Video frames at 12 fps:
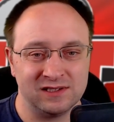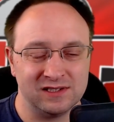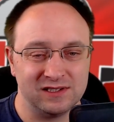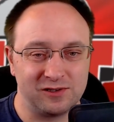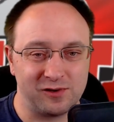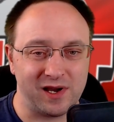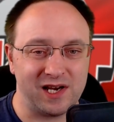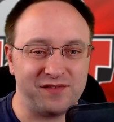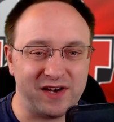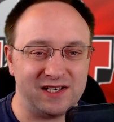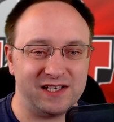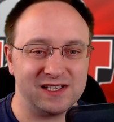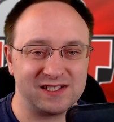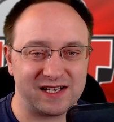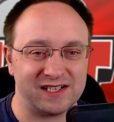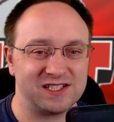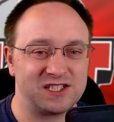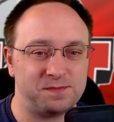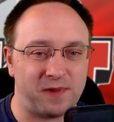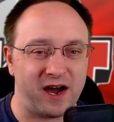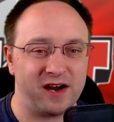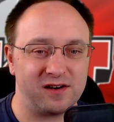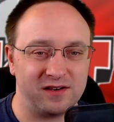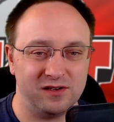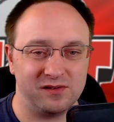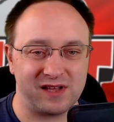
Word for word: creative ideas that inspire you,